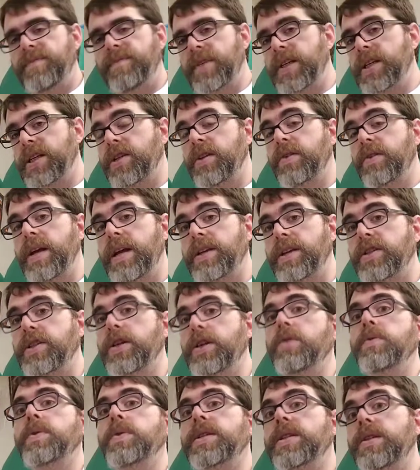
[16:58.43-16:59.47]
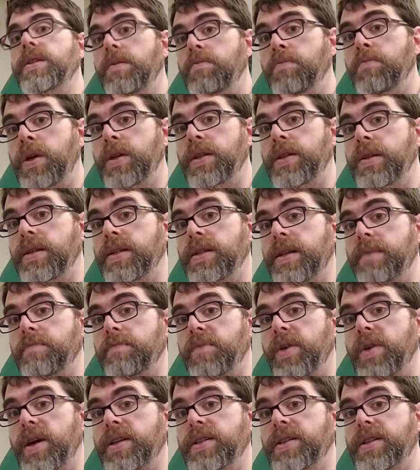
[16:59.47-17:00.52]
Still not slow, it's still a multi-step
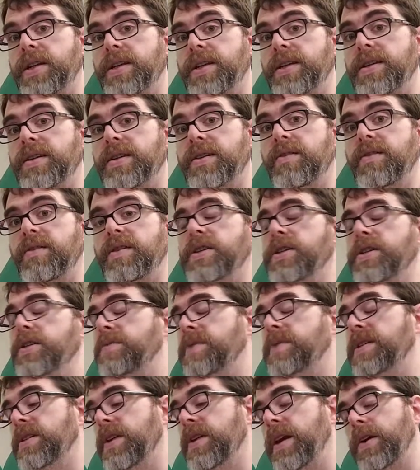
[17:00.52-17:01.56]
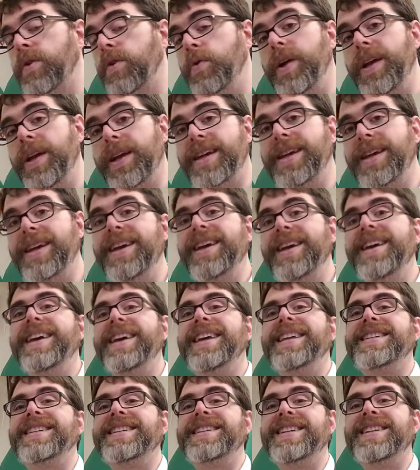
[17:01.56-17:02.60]
process, or excuse me, still not quick,
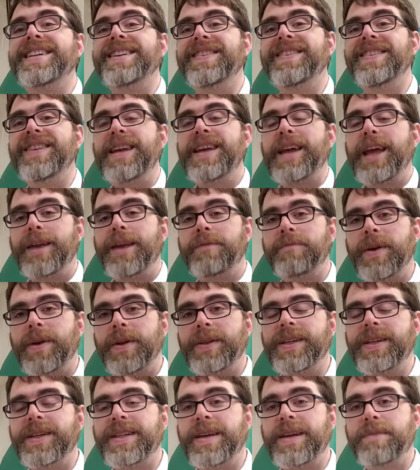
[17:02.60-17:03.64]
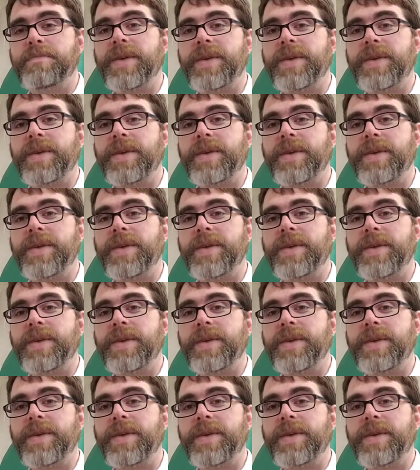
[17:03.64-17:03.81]
it's still a multi-step